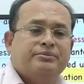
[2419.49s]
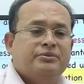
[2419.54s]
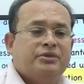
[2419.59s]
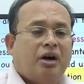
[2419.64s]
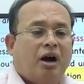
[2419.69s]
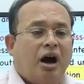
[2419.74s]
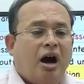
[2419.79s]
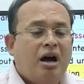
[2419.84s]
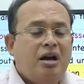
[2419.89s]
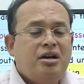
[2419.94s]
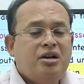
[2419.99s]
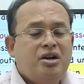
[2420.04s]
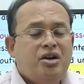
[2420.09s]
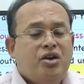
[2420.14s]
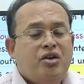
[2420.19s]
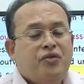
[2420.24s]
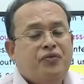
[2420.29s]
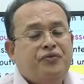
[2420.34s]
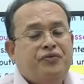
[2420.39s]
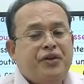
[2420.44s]
On
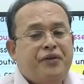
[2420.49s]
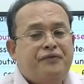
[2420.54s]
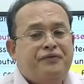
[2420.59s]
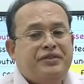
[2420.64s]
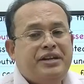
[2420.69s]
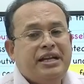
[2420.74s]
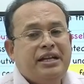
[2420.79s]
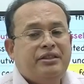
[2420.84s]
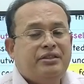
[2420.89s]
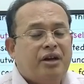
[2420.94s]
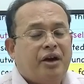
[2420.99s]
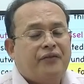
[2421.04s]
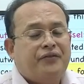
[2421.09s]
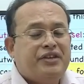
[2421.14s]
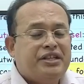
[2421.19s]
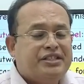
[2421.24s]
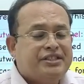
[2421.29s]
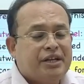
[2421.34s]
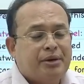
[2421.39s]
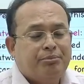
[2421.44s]
15th of
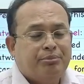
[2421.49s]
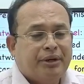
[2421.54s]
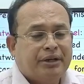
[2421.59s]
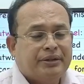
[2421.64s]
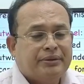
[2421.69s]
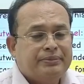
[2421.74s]
December,